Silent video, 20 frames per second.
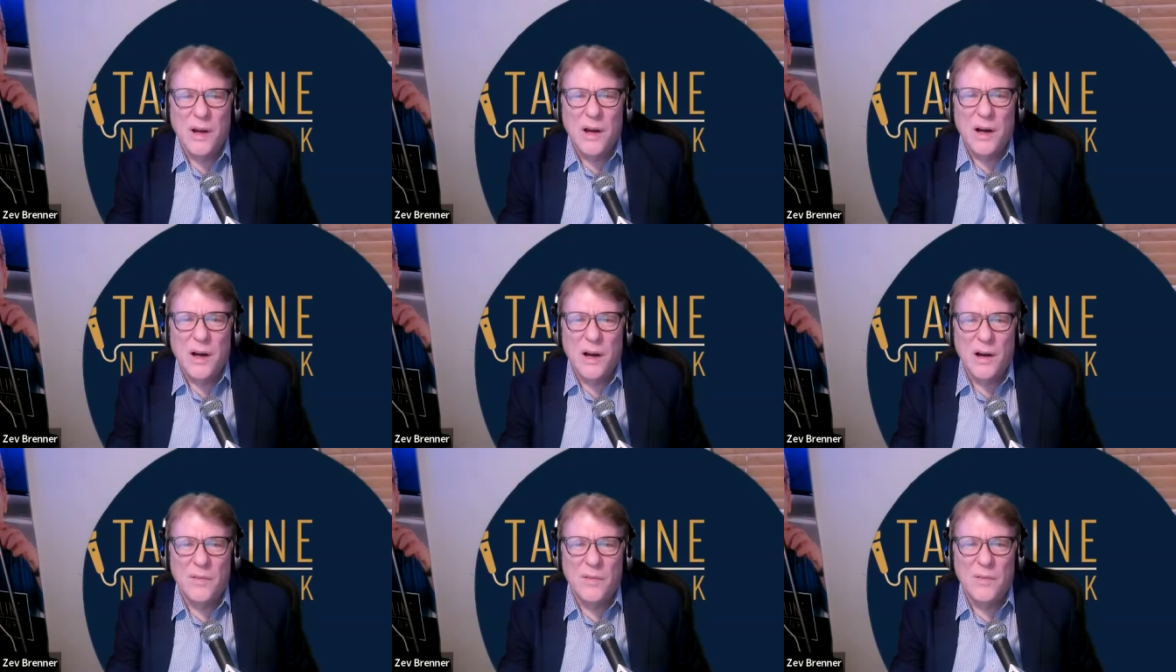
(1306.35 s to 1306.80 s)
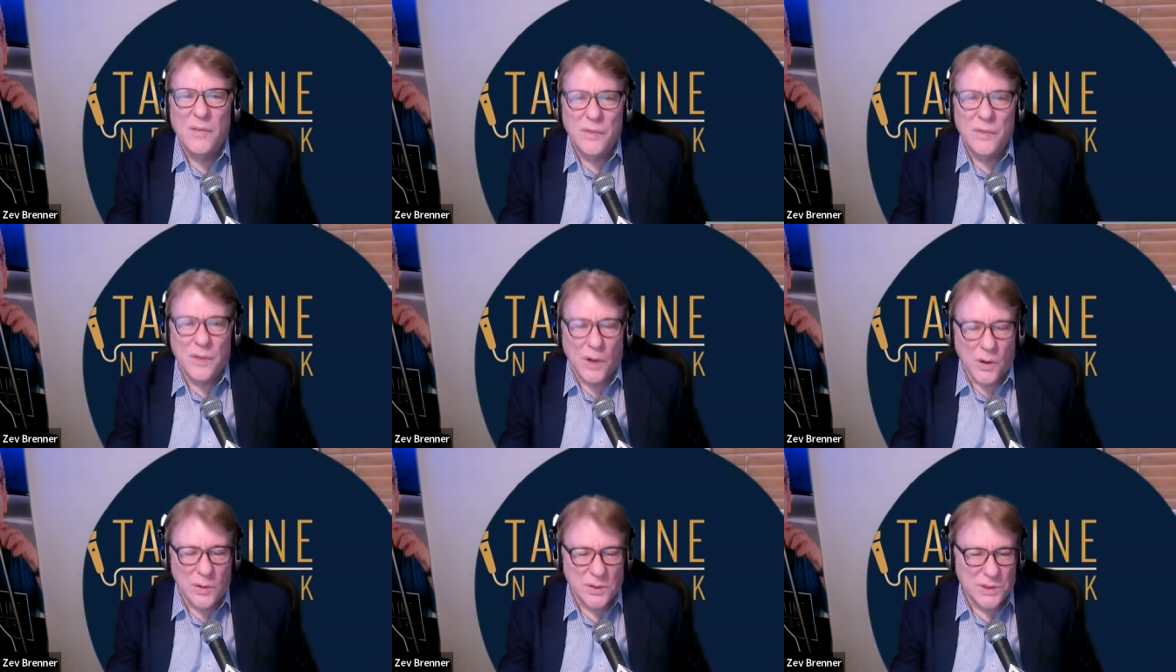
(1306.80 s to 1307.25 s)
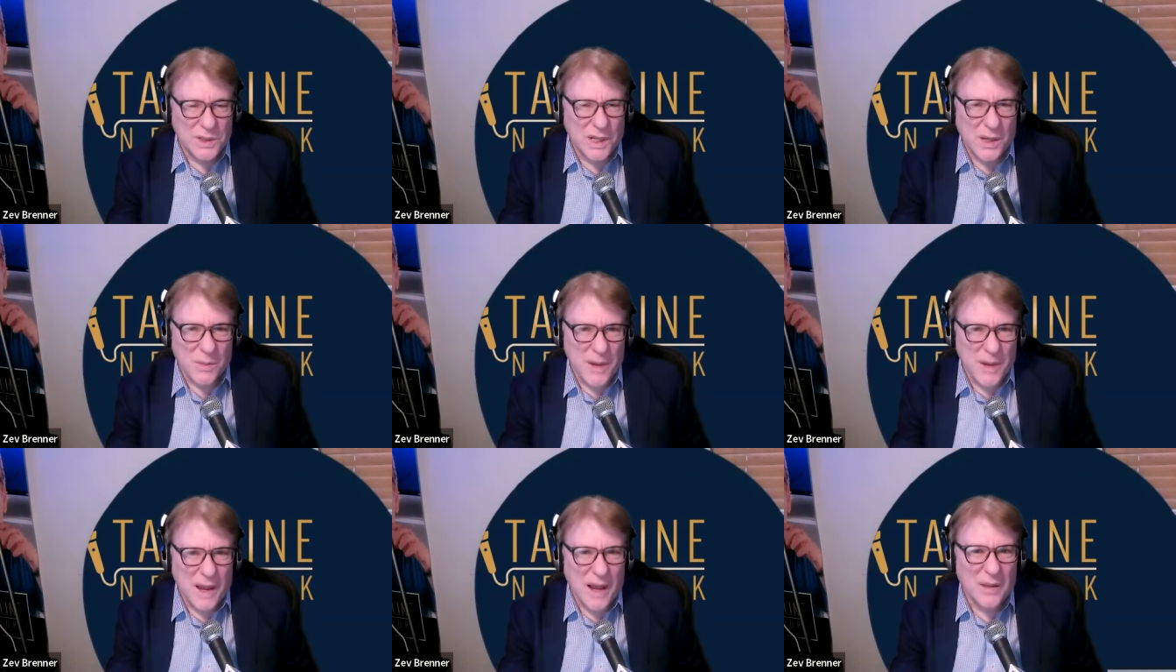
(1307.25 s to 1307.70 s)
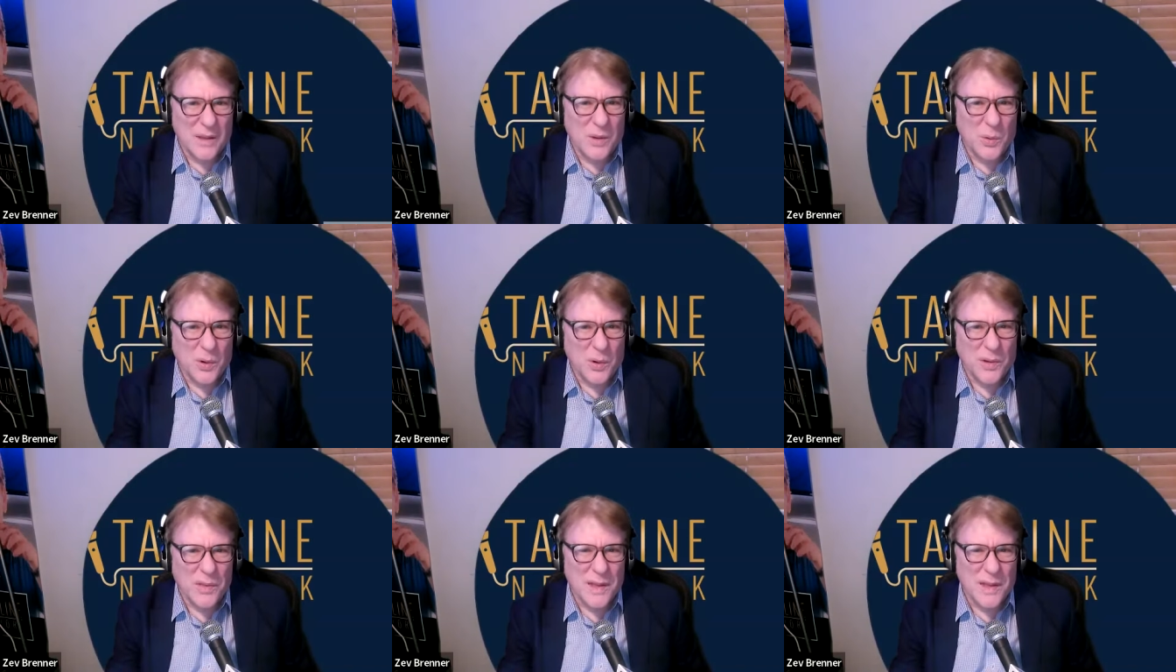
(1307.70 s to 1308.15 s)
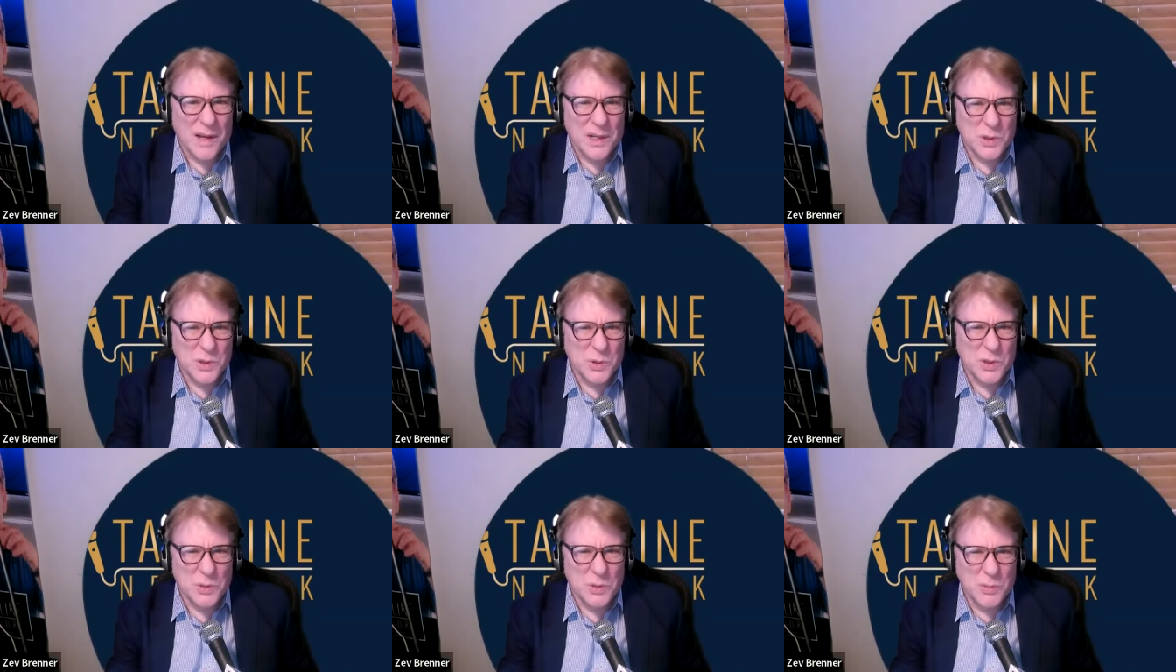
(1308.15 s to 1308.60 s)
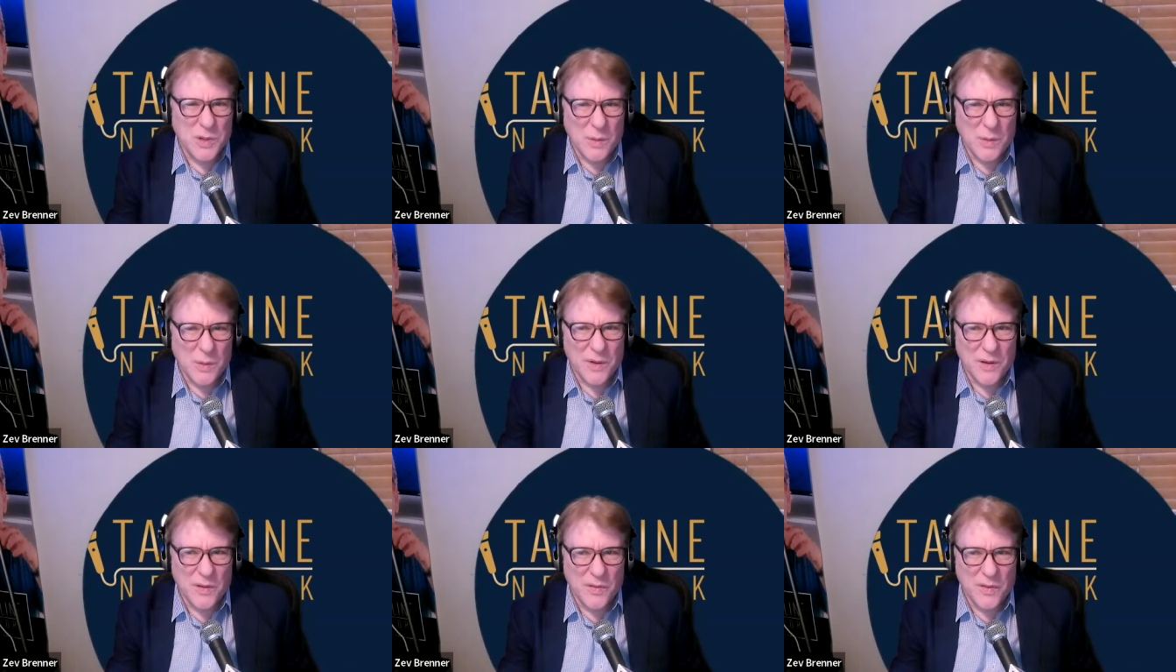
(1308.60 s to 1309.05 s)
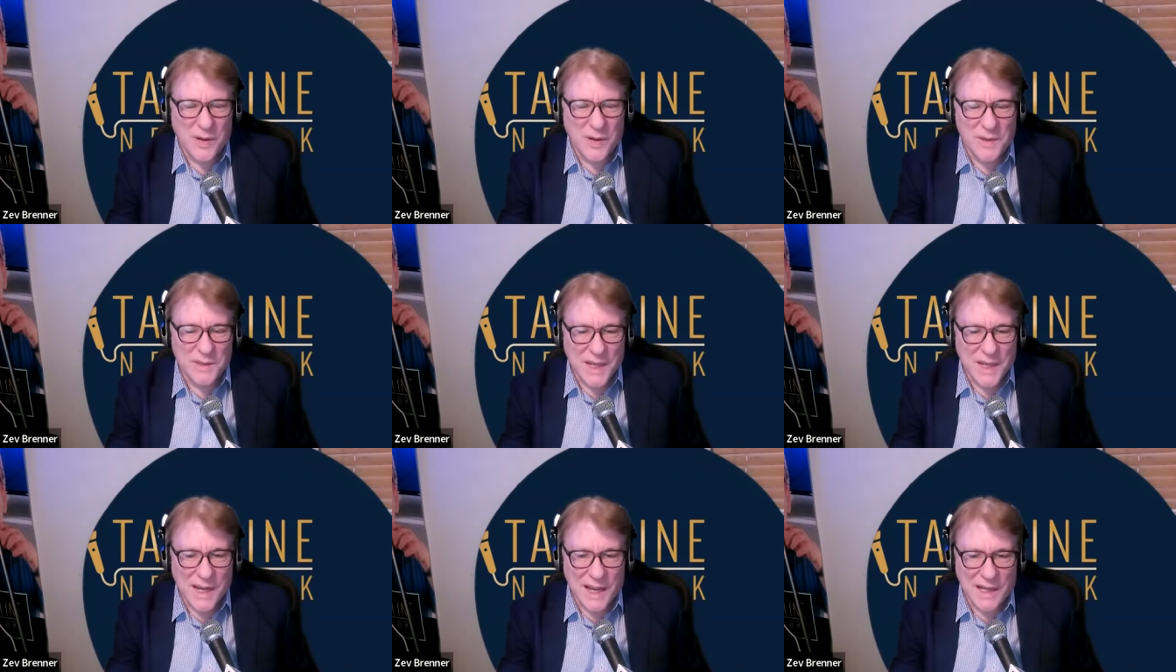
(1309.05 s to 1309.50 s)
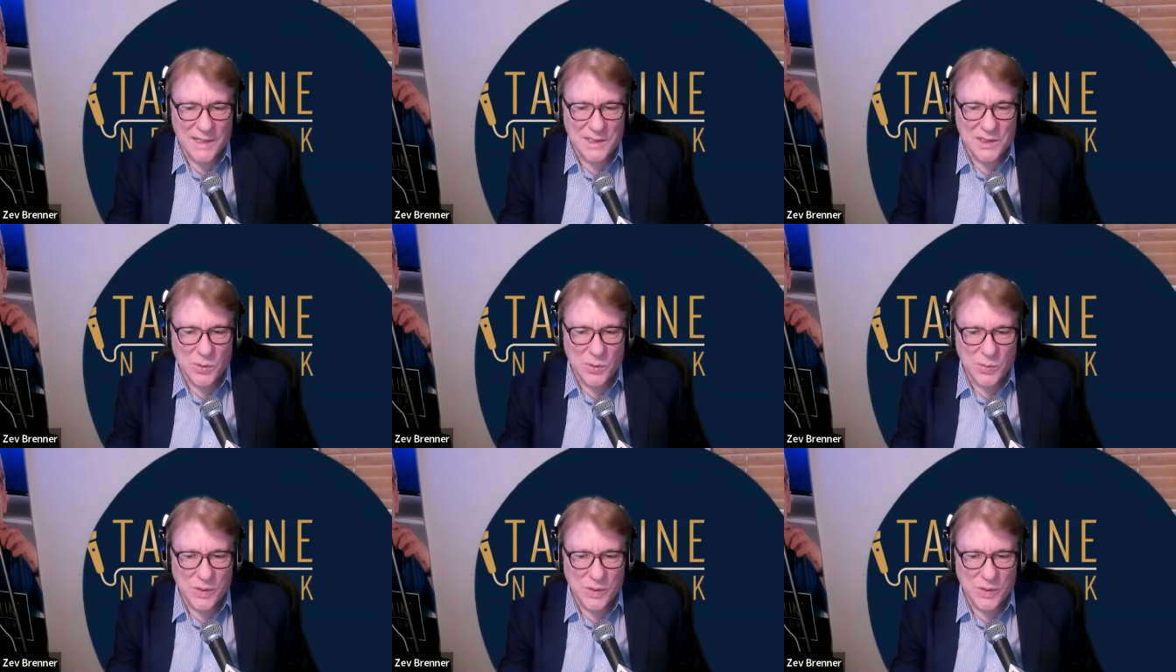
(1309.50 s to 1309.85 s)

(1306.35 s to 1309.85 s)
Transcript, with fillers: of OJPAC, the Orthodox Jewish Public Affairs Council.